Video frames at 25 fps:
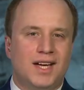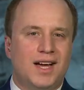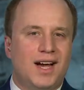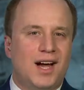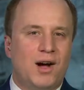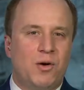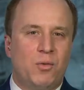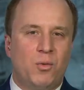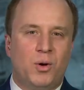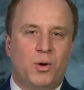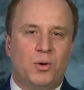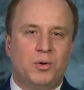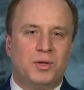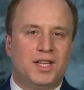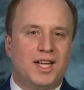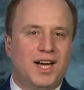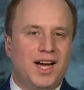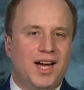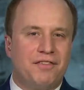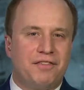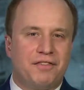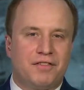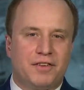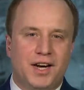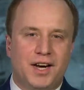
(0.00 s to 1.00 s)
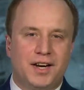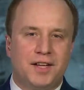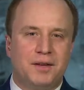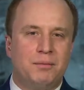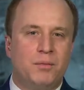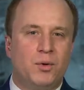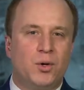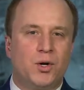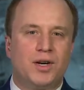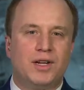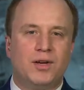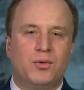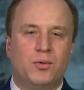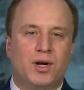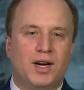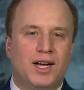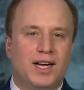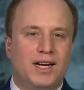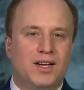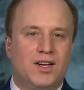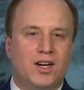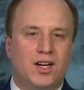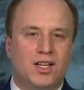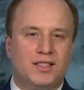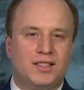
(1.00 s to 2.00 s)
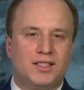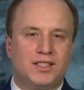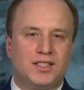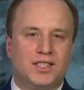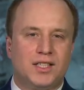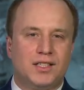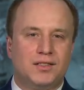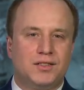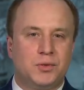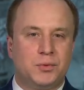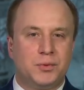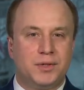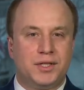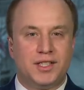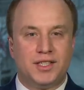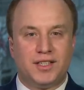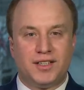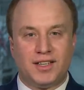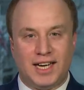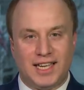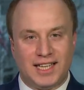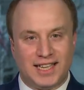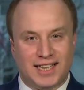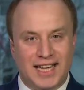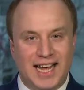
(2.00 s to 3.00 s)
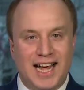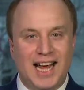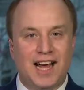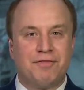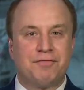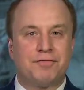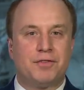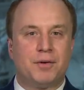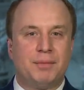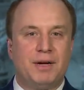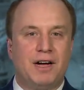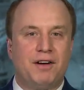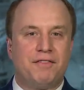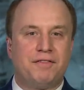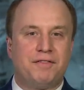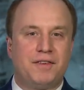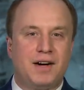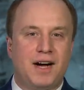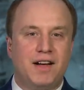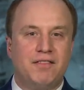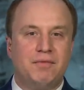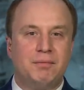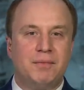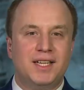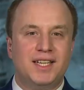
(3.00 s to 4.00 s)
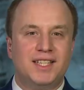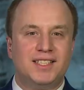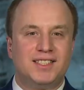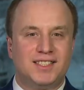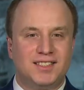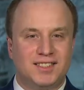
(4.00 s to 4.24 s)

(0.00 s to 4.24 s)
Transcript: I won't lie, Friday morning when I caught this on Twitter, I laughed for about 5 minutes